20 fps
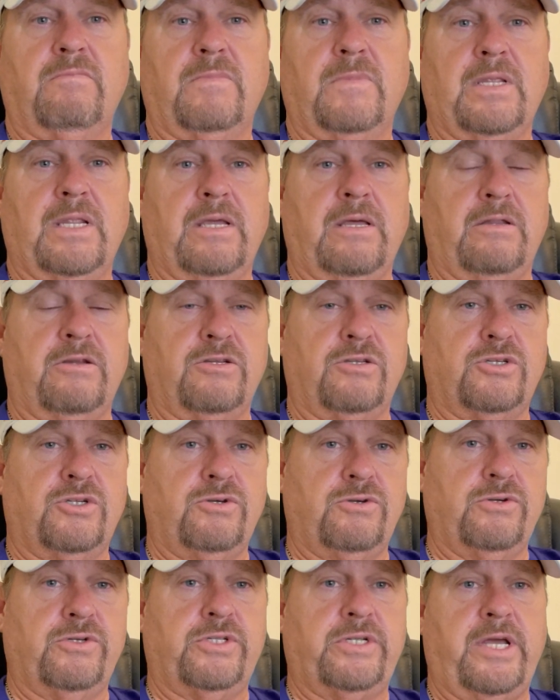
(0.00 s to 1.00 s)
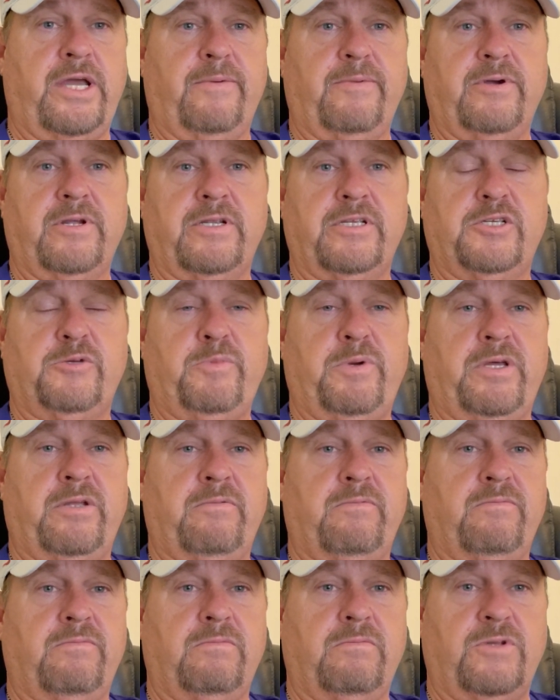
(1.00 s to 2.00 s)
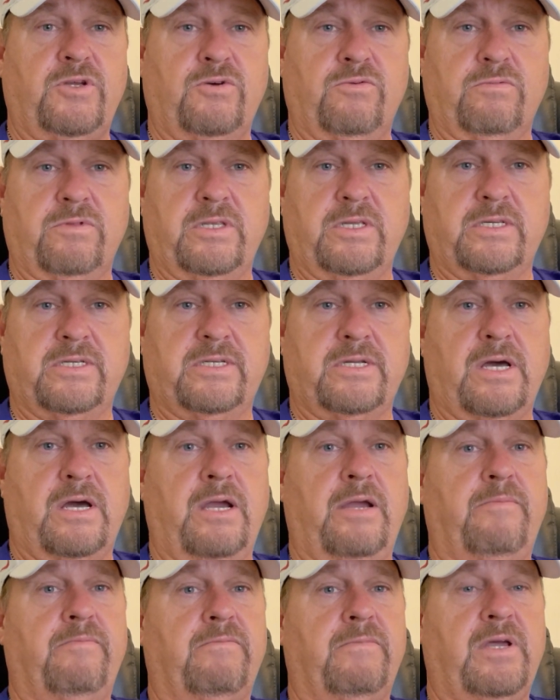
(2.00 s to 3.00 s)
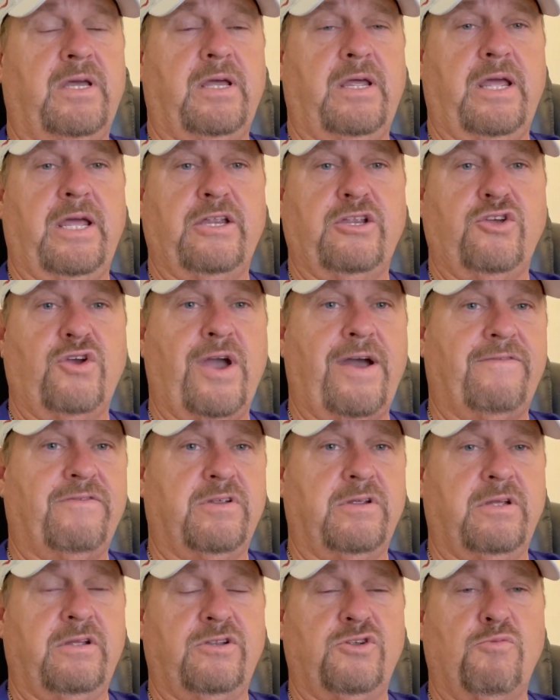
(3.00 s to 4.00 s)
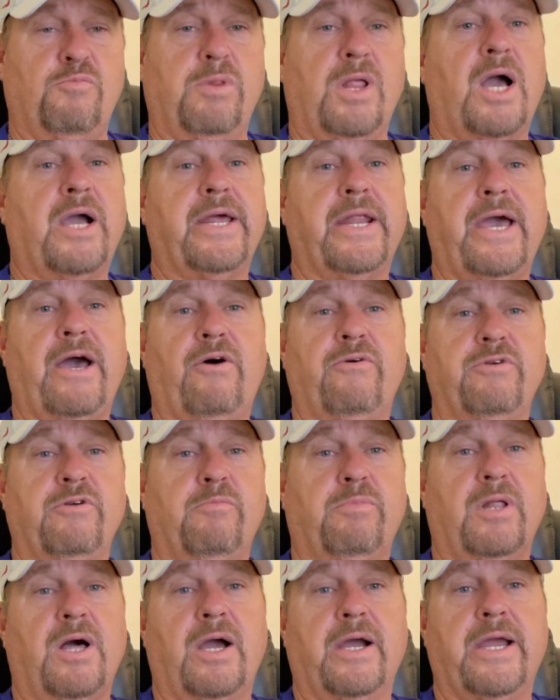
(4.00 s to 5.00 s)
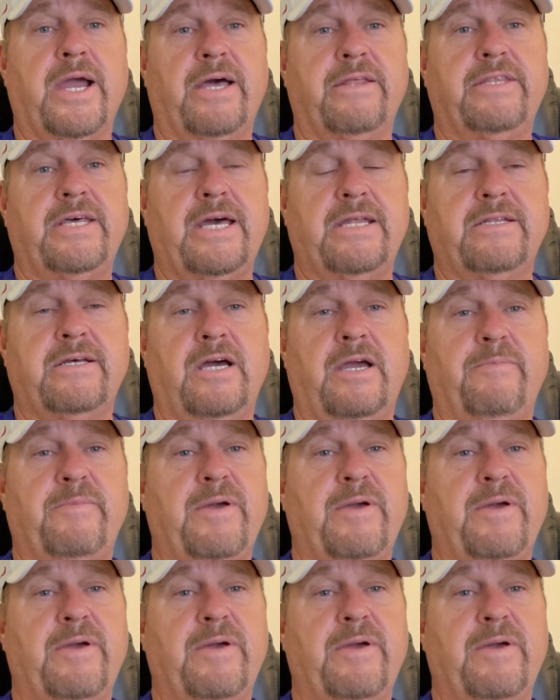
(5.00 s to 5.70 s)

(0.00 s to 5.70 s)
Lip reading: And Tuesday, I'm going to spend this time, and you have to, and you block it out. You block out that time.